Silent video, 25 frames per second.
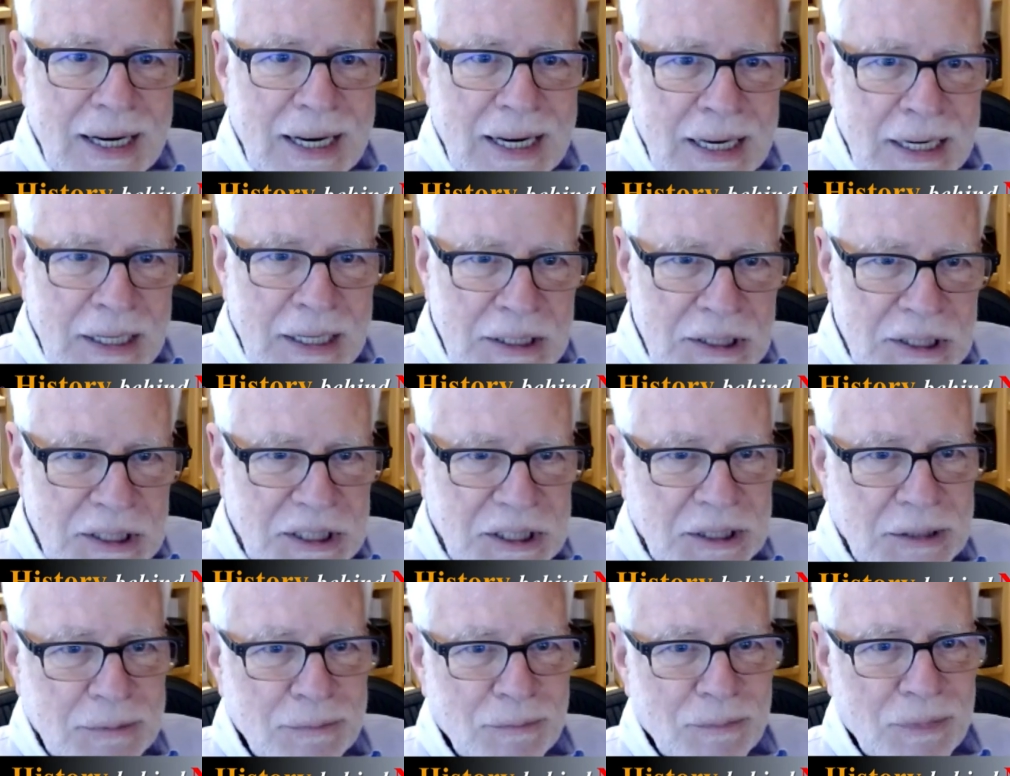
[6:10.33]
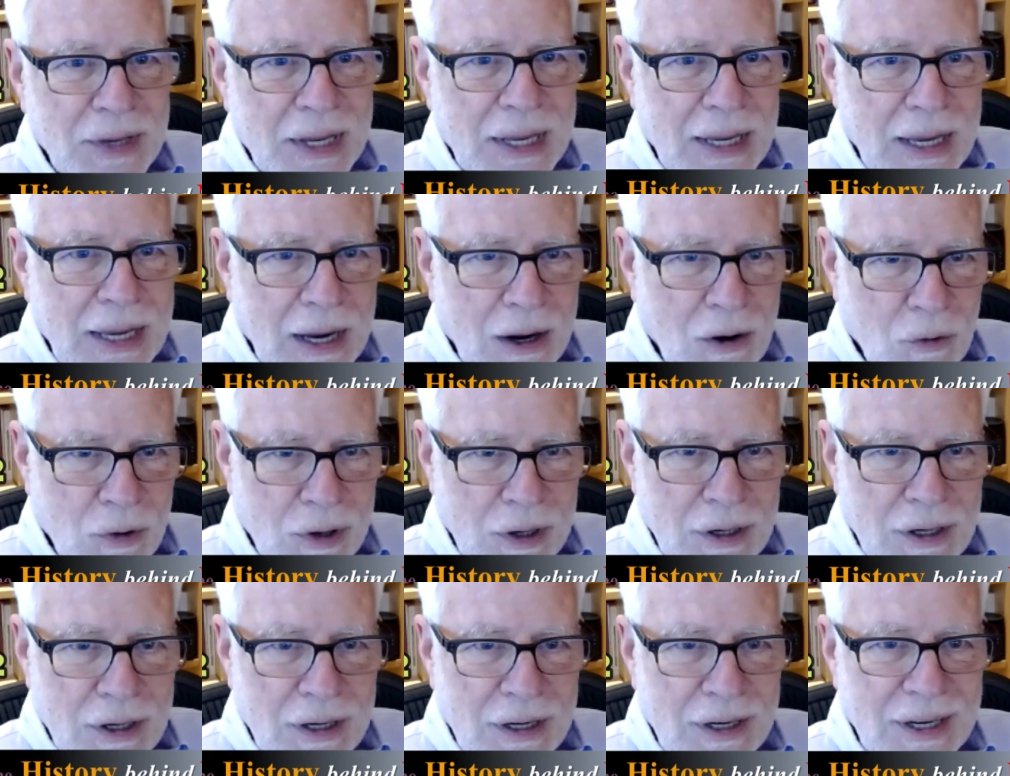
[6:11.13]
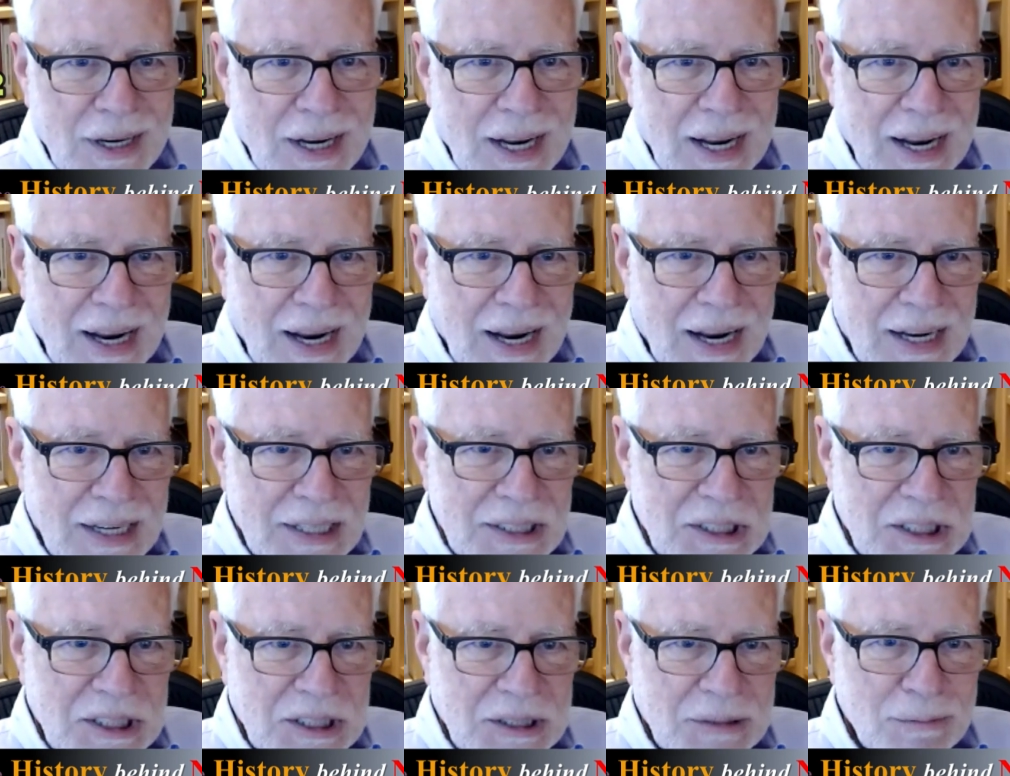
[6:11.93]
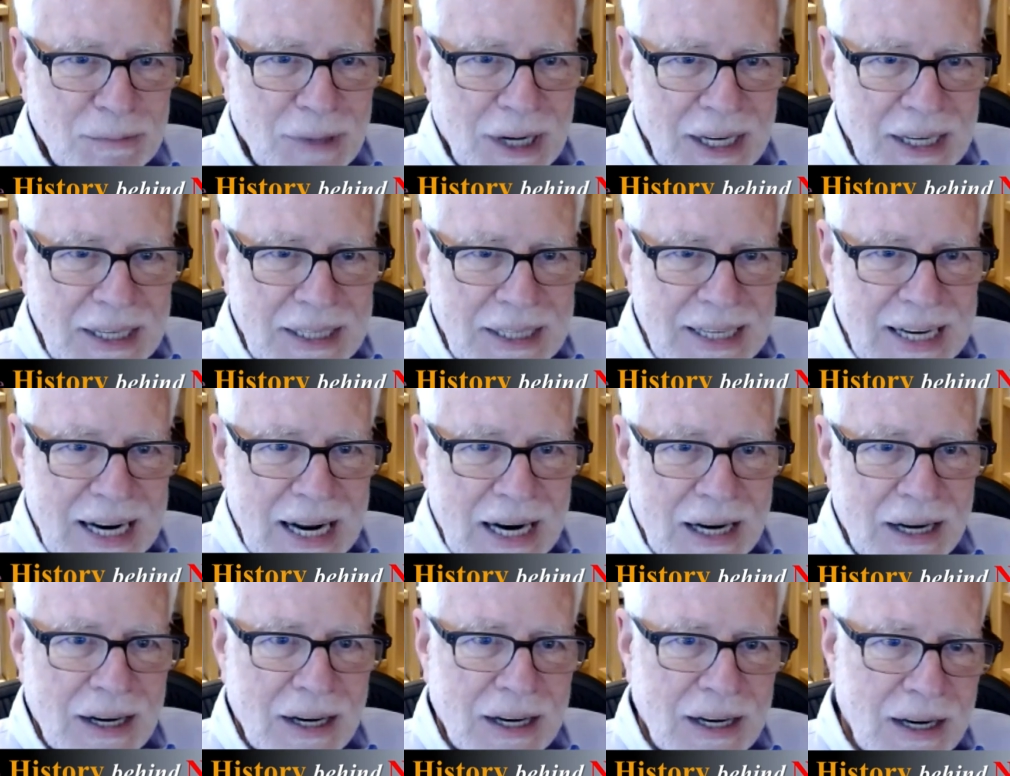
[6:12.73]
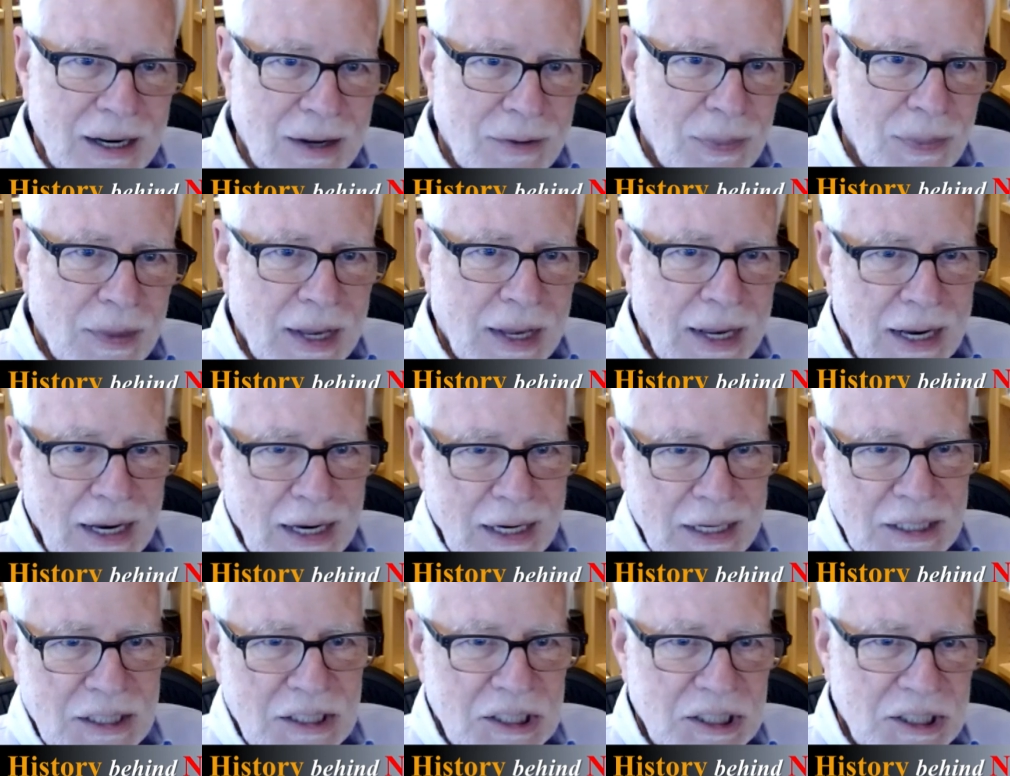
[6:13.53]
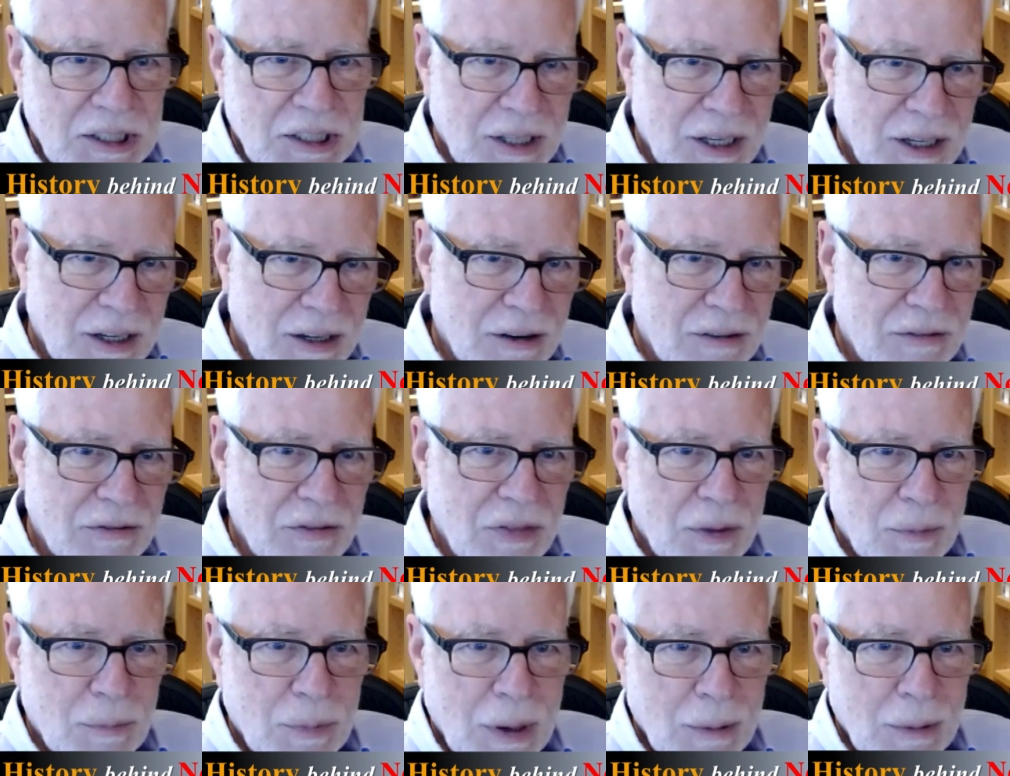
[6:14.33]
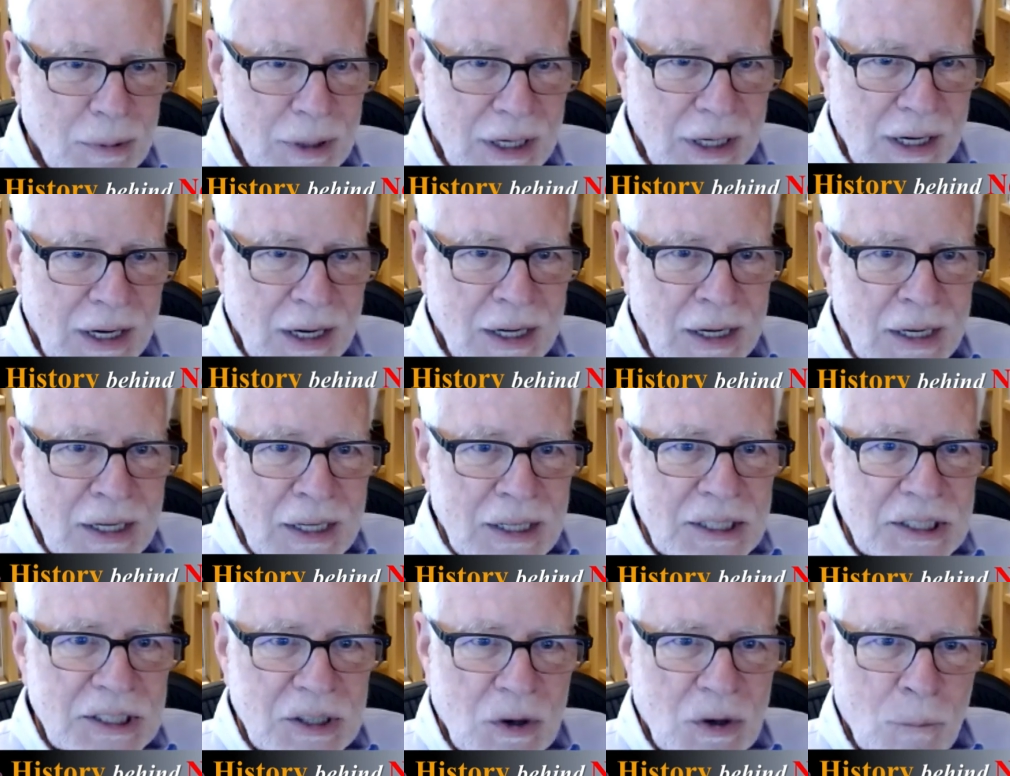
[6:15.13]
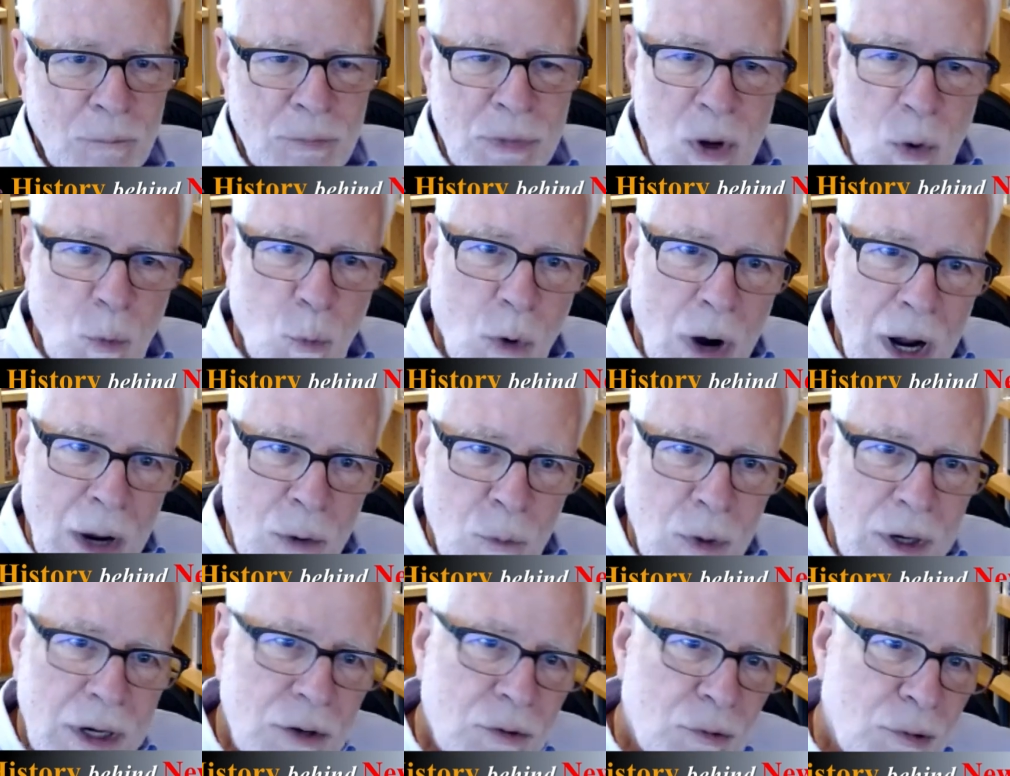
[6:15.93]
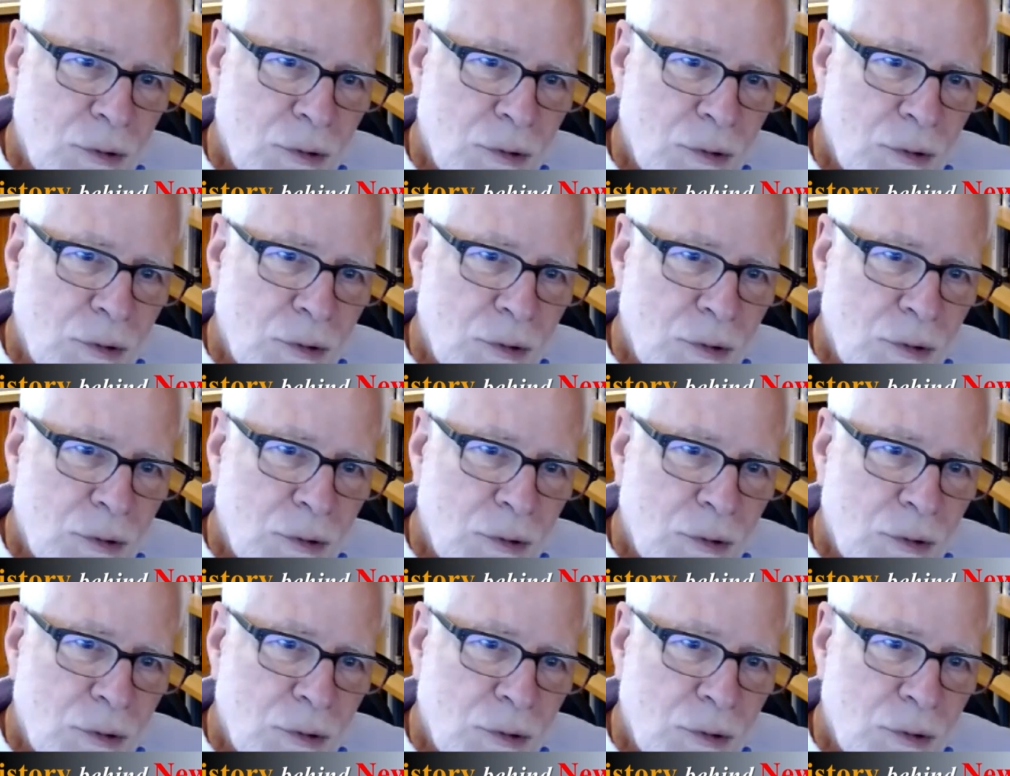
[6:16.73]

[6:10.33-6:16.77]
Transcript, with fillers: is counted as debt in the hands of the public. So, why we